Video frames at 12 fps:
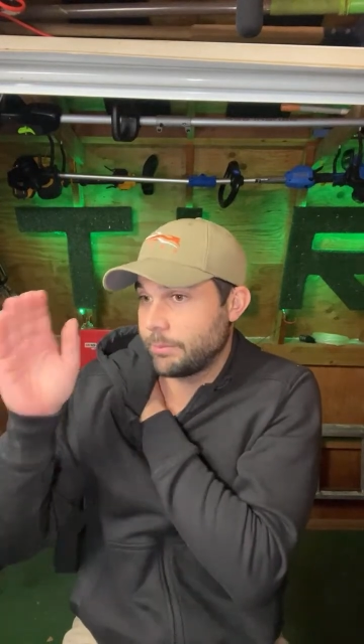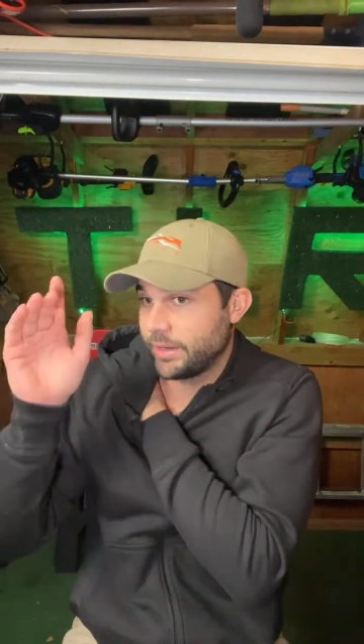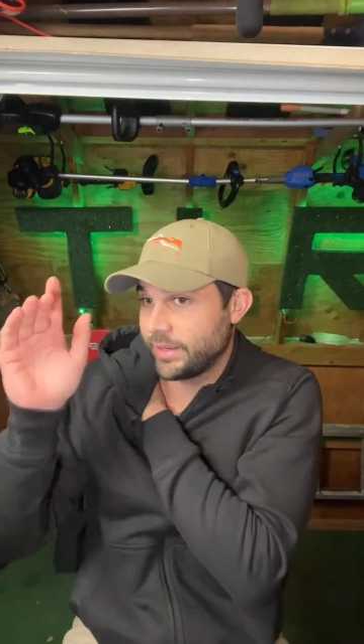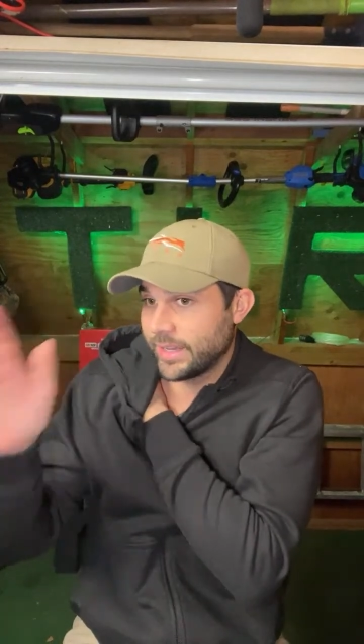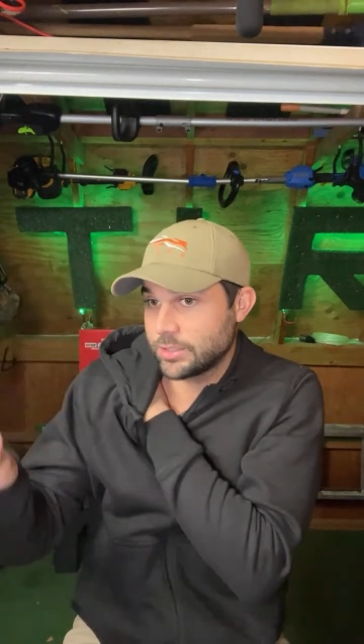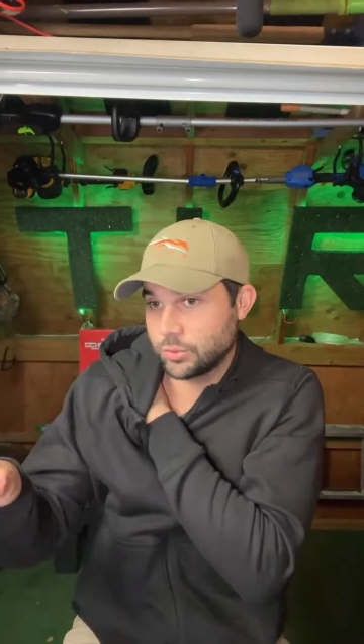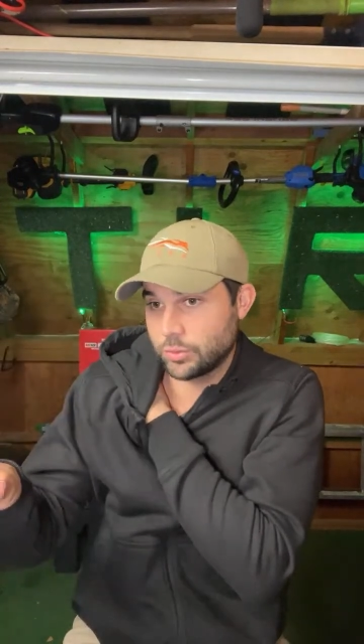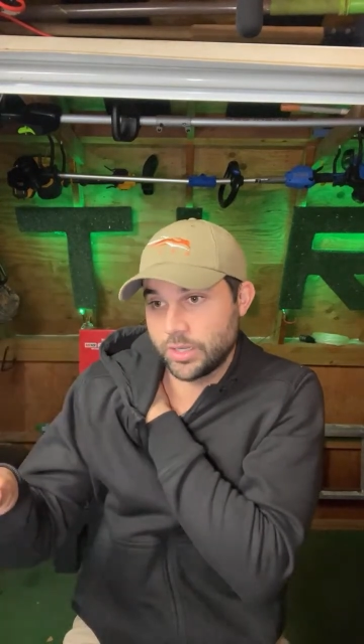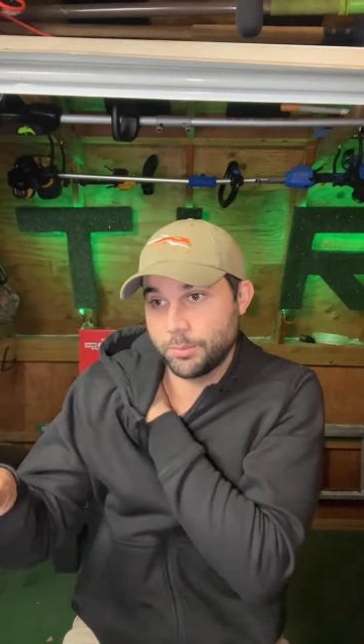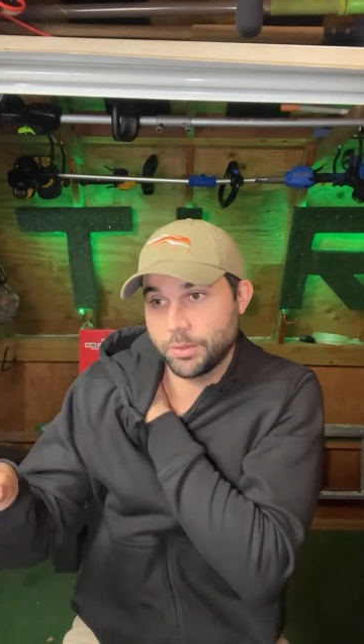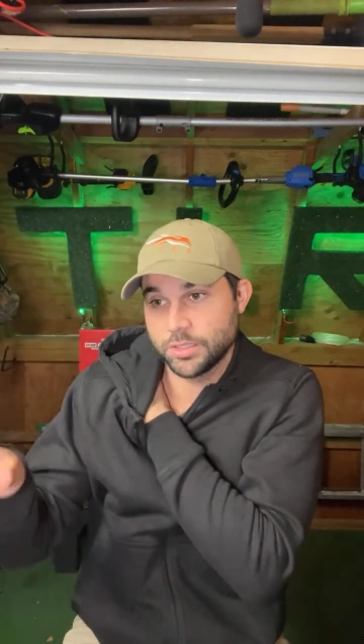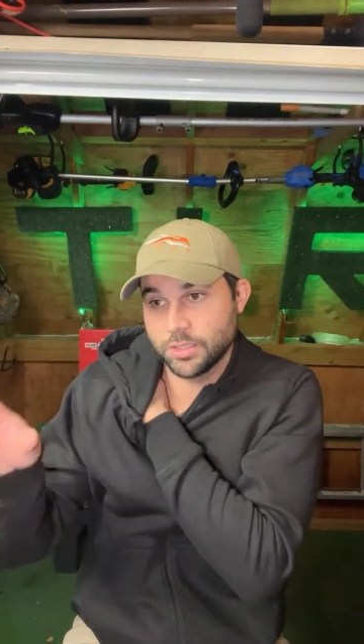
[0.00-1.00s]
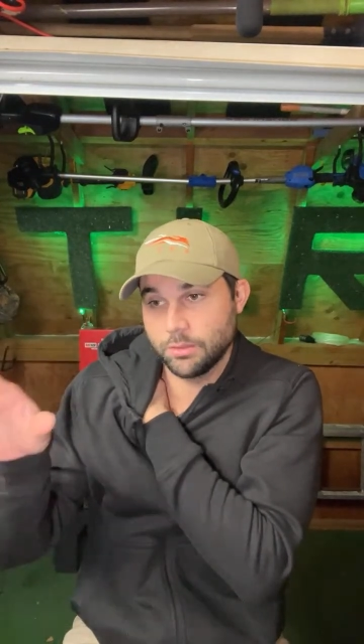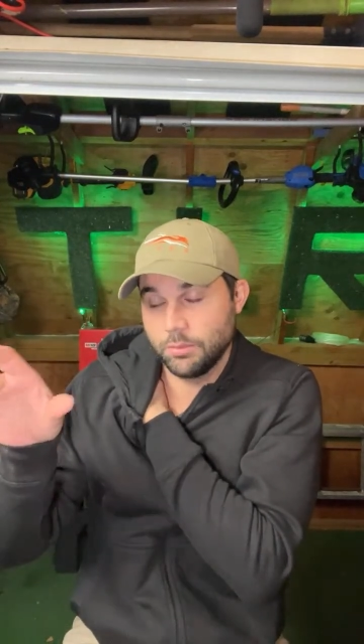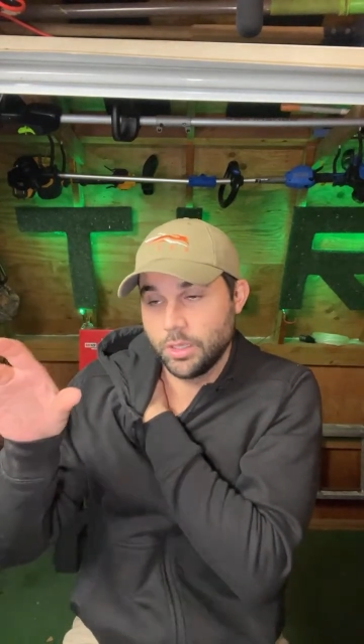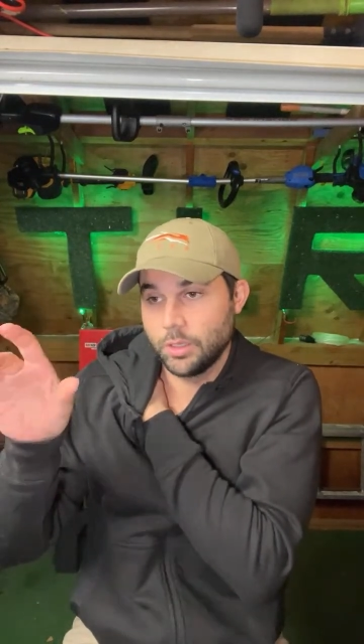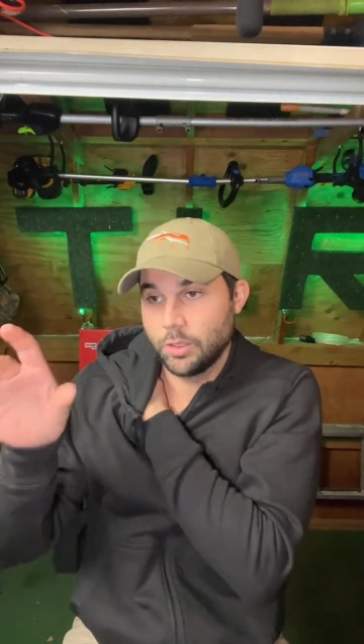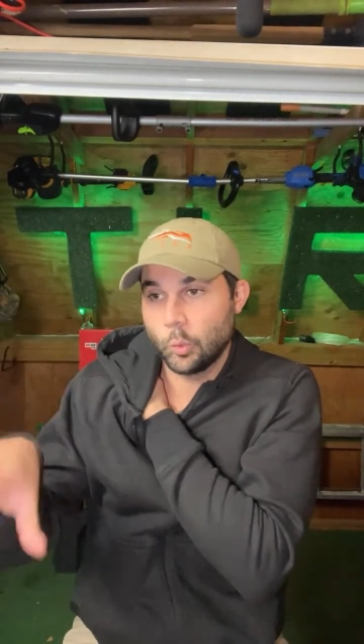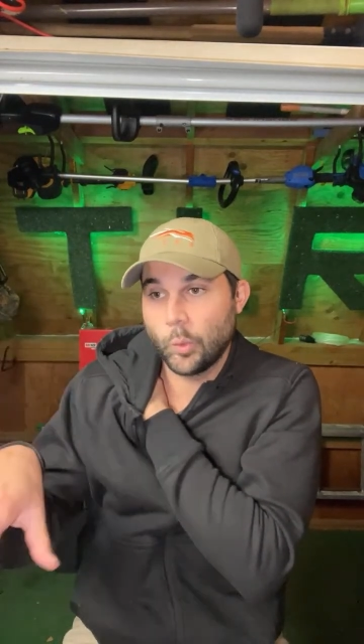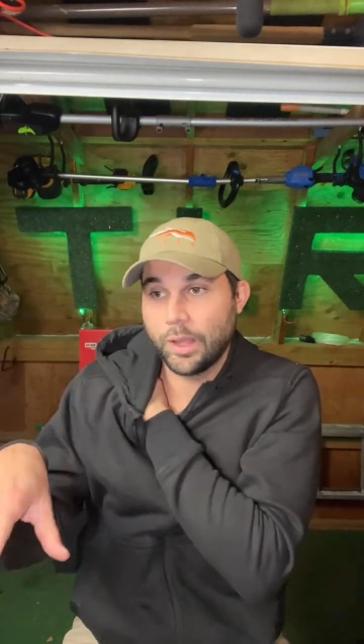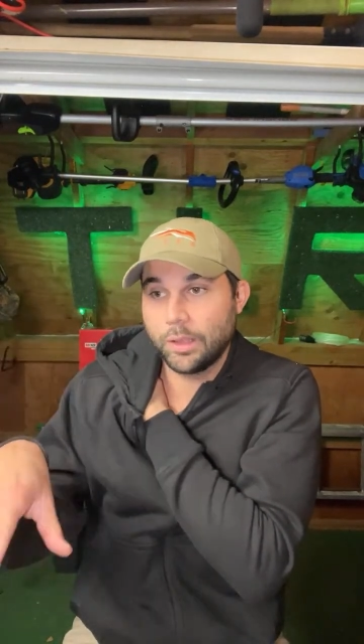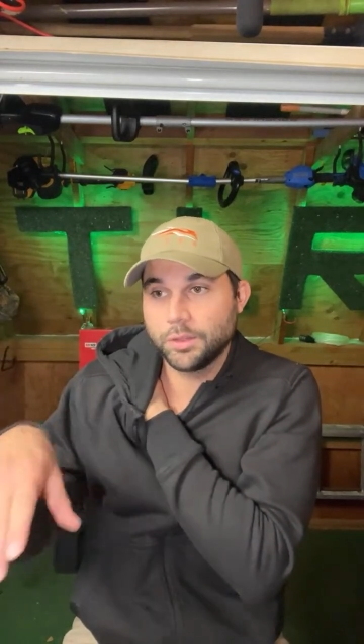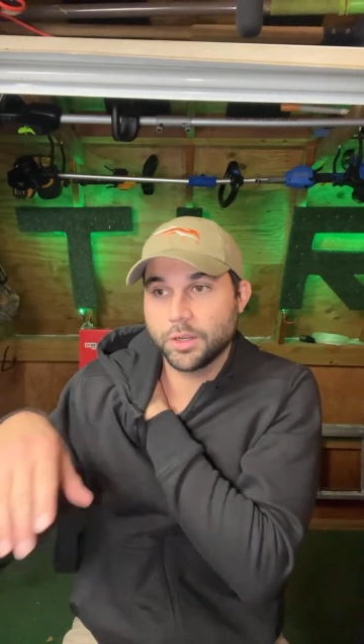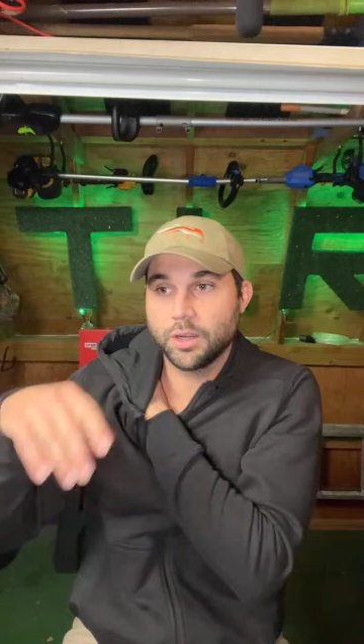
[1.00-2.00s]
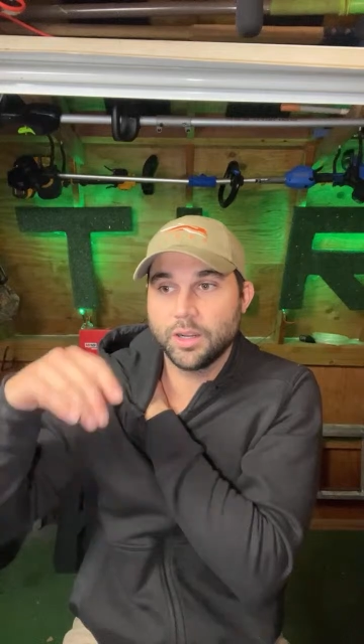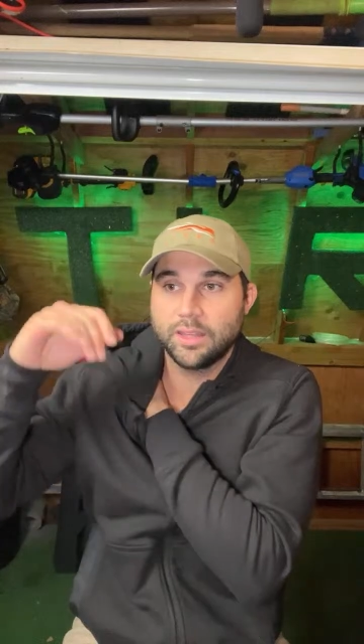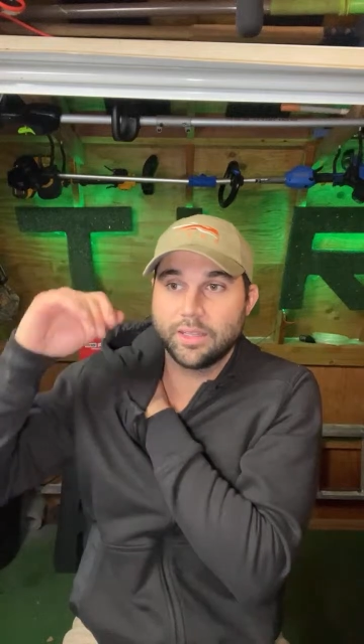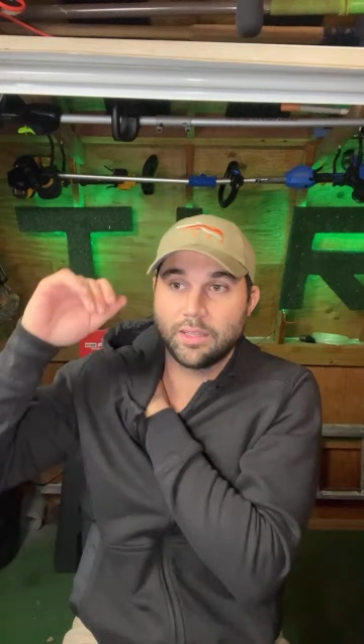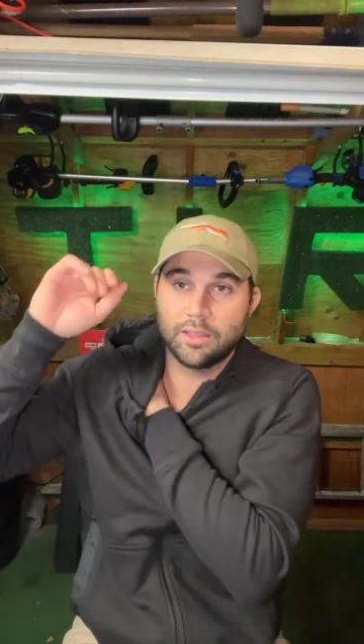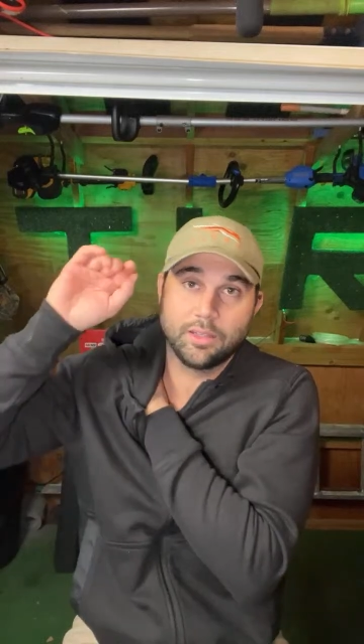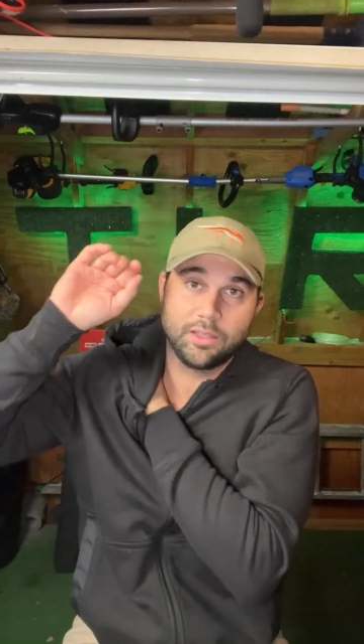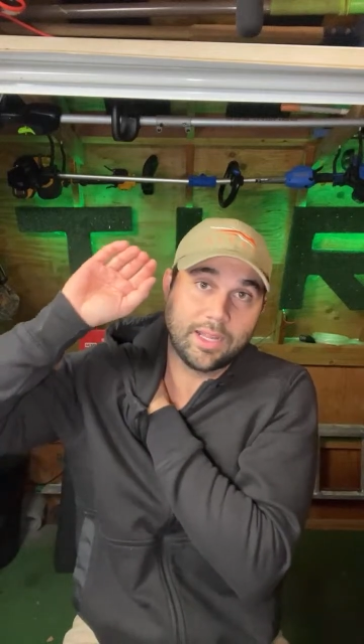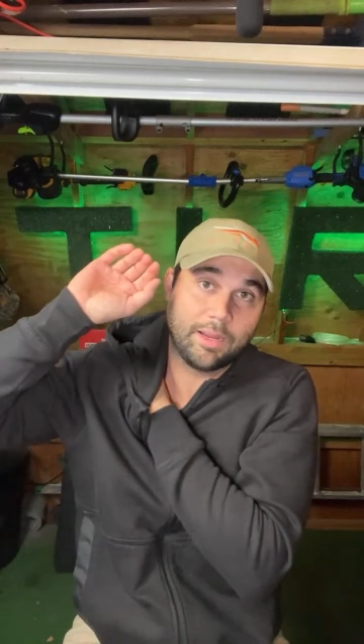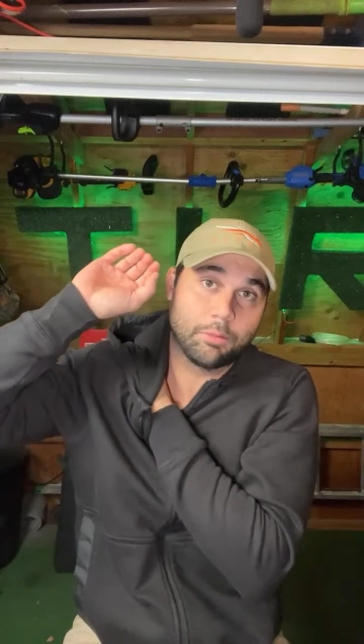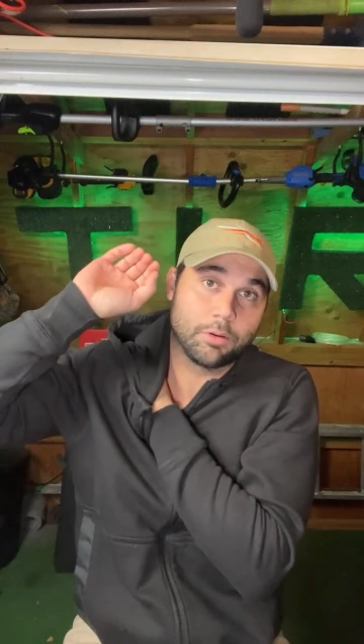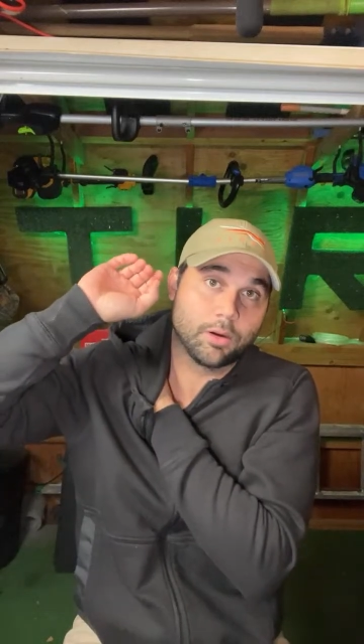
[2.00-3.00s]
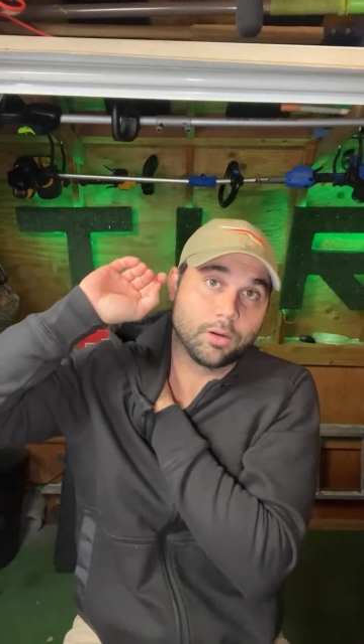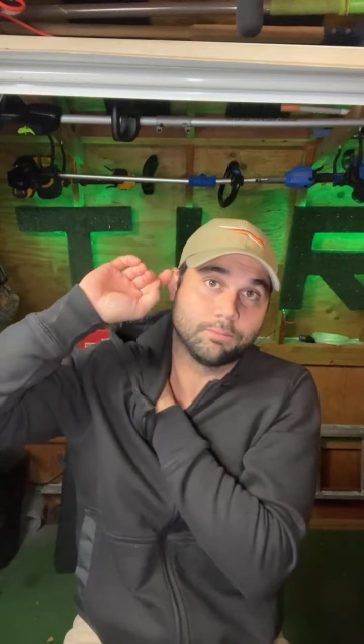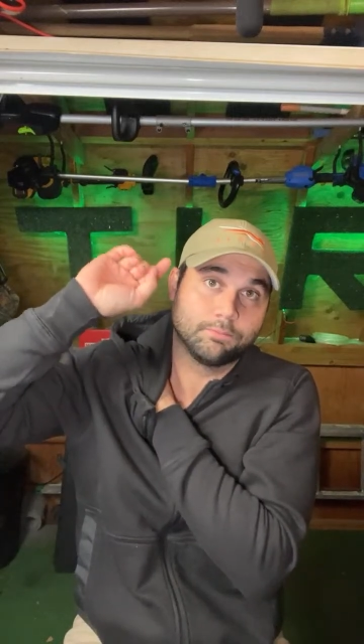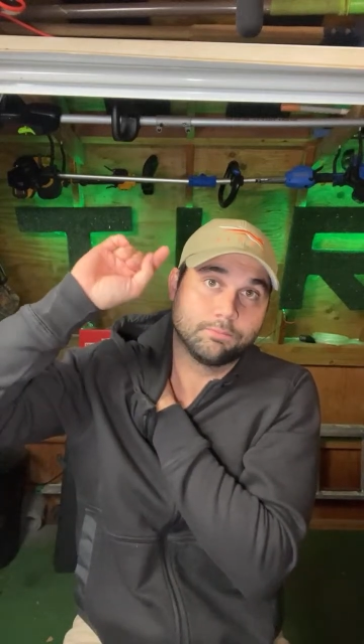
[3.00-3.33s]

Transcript: My next door neighbor is a welder, and then the neighbor